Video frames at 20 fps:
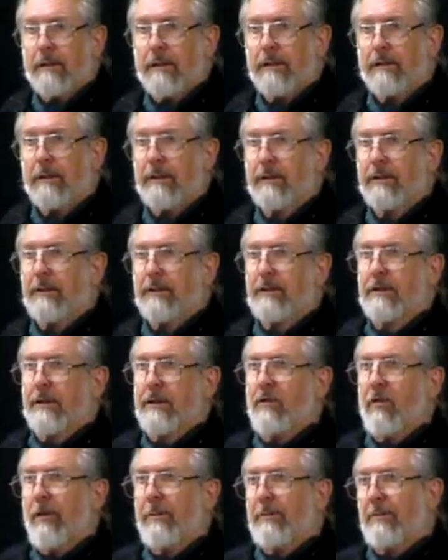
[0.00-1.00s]
Since it's the
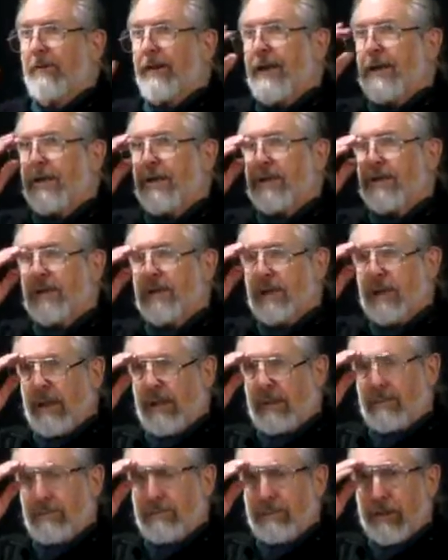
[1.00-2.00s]
corporations
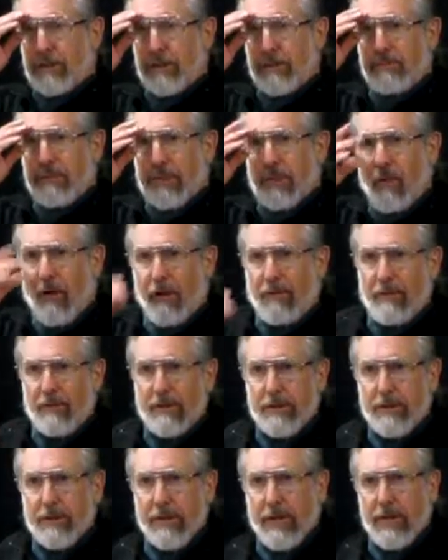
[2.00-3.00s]
that put them in
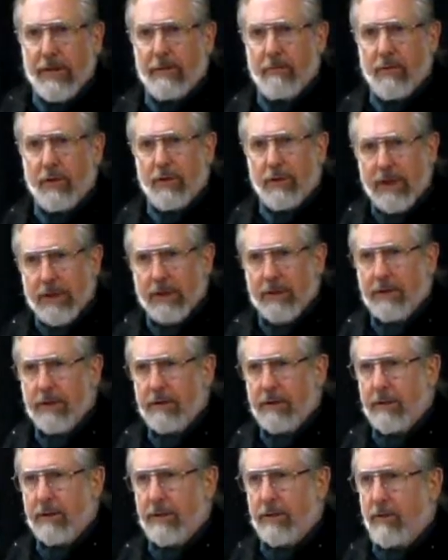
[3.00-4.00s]
office, they will
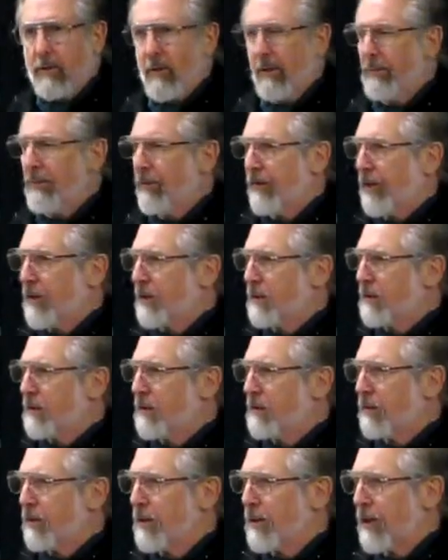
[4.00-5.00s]
listen to the
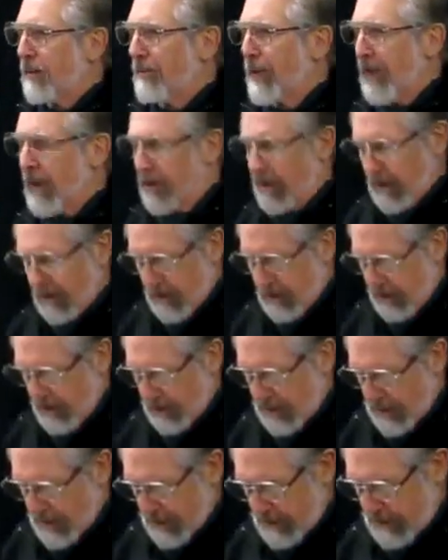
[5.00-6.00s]
corporations when they make their
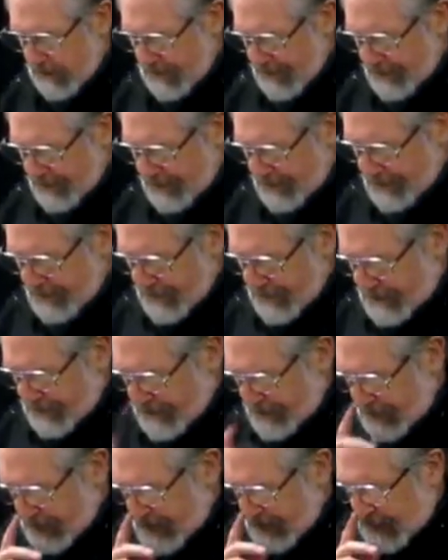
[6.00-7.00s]
laws.
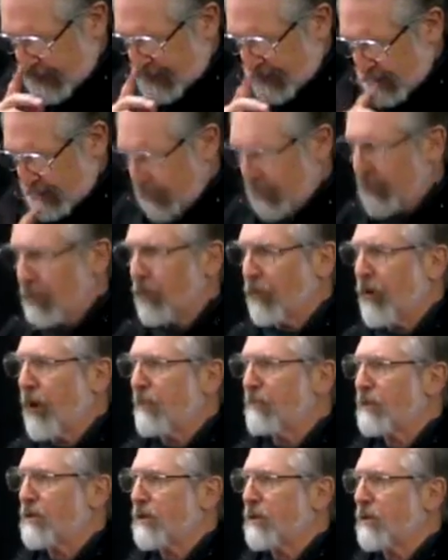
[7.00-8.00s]
Too
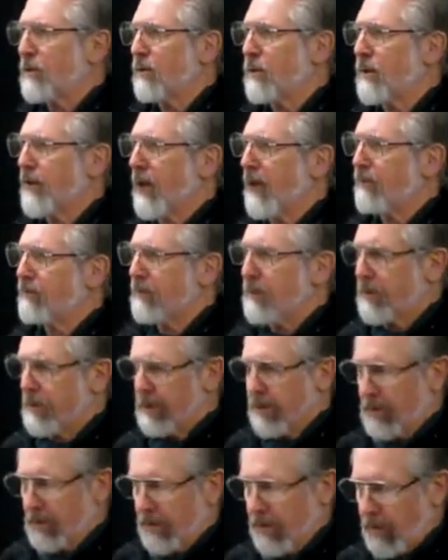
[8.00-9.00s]
corrupt, too
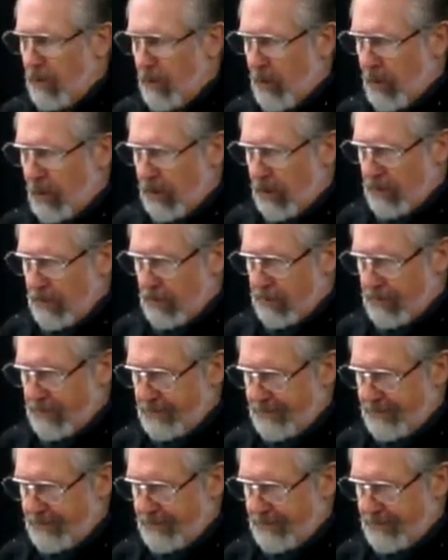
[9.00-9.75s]
inept, too unworkable.